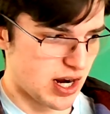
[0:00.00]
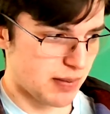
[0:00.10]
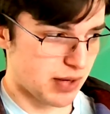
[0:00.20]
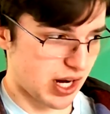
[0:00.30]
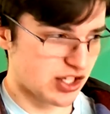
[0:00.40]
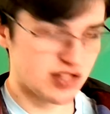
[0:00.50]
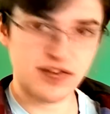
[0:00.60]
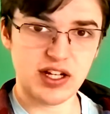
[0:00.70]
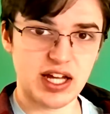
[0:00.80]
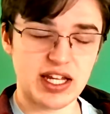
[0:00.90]
but I just
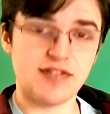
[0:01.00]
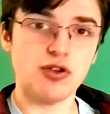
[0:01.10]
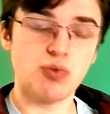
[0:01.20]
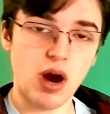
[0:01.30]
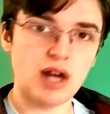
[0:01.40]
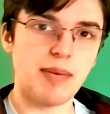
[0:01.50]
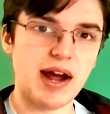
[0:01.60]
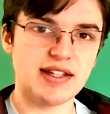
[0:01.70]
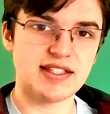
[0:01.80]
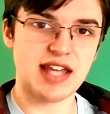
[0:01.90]
feel like if you want to
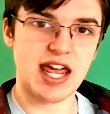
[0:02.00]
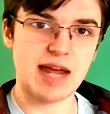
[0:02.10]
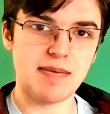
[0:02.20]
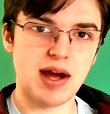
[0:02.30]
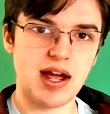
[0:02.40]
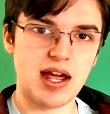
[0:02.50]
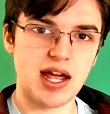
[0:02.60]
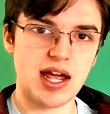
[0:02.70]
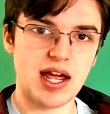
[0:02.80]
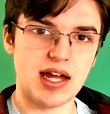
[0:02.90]
buy this game
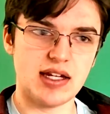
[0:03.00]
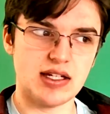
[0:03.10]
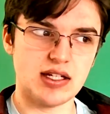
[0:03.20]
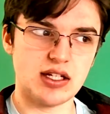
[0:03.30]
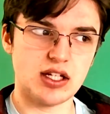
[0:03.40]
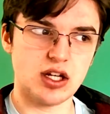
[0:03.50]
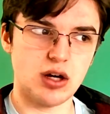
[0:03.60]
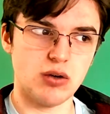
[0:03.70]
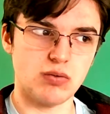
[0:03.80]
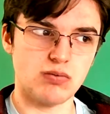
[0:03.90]
and, you
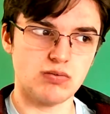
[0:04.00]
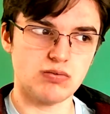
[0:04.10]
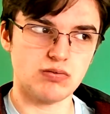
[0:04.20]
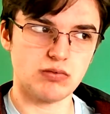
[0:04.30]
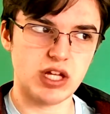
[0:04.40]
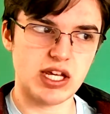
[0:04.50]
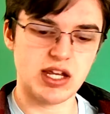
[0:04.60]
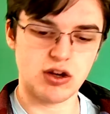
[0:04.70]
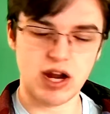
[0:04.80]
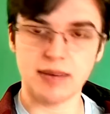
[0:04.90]
know, like
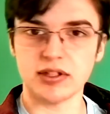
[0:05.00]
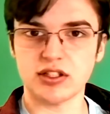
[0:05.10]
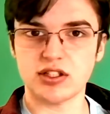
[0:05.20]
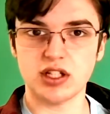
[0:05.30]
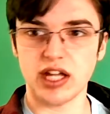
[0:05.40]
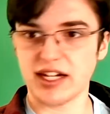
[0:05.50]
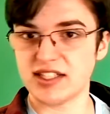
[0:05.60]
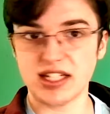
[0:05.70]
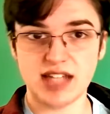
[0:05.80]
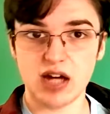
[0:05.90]
you're able to like
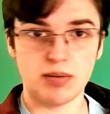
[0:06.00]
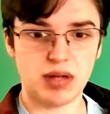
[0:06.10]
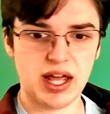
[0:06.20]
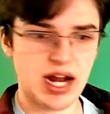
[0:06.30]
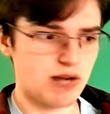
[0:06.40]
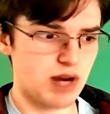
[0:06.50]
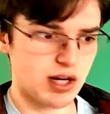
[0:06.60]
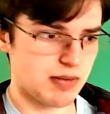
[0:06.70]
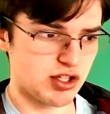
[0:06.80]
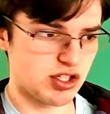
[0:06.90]
sit down and play it, I'd
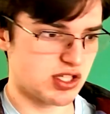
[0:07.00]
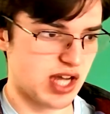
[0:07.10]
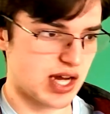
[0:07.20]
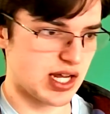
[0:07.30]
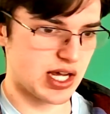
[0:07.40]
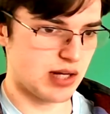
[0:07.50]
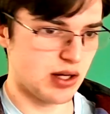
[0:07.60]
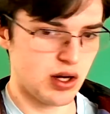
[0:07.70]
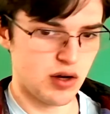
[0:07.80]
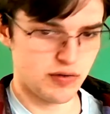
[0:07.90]
recommend just getting it
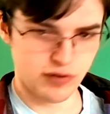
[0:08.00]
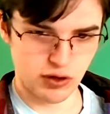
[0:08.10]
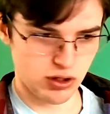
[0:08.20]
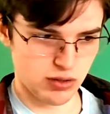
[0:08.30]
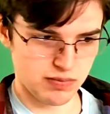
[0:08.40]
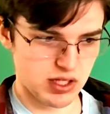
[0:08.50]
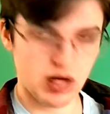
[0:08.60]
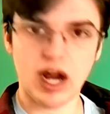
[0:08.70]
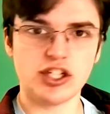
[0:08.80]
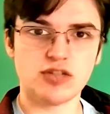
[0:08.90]
for,
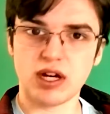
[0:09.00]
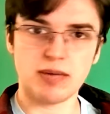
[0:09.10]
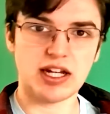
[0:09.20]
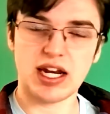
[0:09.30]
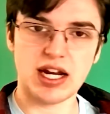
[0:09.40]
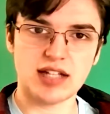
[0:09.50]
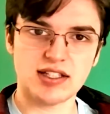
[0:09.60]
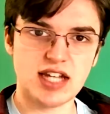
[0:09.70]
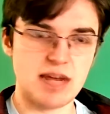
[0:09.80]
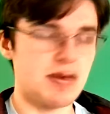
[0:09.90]
I just recommend getting it on
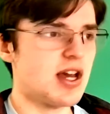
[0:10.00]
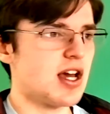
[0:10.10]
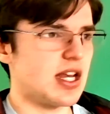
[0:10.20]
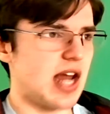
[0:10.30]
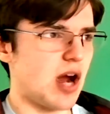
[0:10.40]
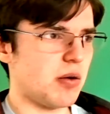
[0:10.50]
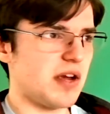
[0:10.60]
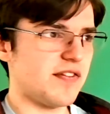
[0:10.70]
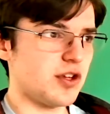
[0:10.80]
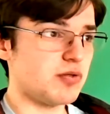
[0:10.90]
Steam. Now,
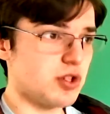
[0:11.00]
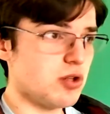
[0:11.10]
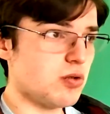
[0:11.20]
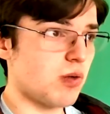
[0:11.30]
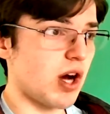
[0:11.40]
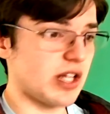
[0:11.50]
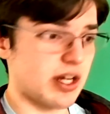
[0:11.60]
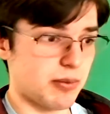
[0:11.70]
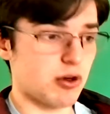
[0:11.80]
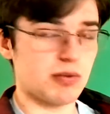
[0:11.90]
if you do want like
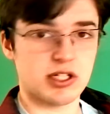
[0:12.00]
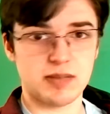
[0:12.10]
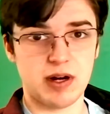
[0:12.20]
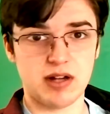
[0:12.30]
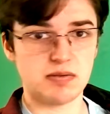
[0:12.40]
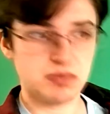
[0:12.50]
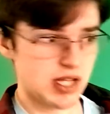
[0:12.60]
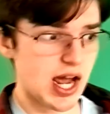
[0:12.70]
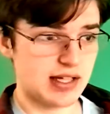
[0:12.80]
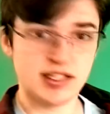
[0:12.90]
a portable experience,
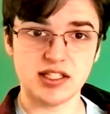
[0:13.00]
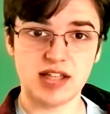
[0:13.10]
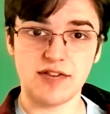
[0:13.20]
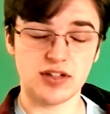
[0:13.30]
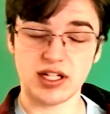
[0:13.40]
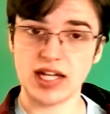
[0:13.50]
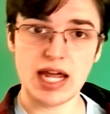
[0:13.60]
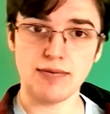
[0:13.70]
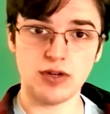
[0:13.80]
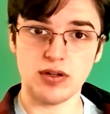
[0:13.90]
yeah, this is definitely a
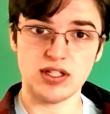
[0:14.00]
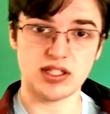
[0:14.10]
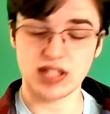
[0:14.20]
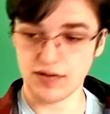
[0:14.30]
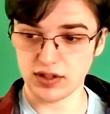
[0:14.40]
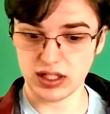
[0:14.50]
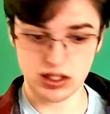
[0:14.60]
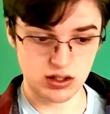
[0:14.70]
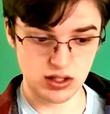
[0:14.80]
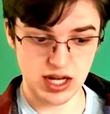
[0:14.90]
game for you. This is definitely a
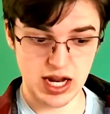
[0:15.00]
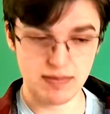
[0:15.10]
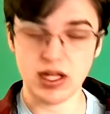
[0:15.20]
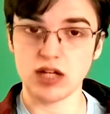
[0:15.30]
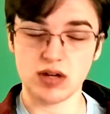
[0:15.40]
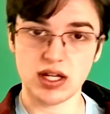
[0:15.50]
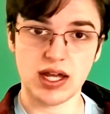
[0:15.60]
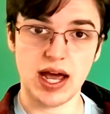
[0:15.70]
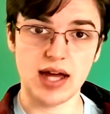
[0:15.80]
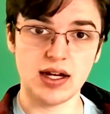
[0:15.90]
good game that you can
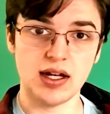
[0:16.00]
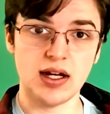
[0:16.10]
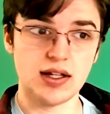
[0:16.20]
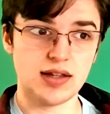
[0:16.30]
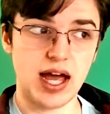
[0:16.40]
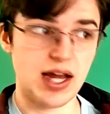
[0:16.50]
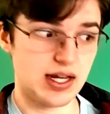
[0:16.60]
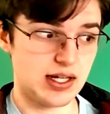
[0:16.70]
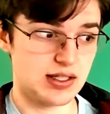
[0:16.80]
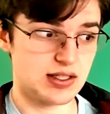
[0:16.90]
get that
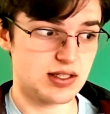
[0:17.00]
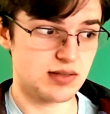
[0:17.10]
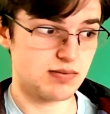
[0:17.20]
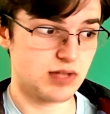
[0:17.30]
is,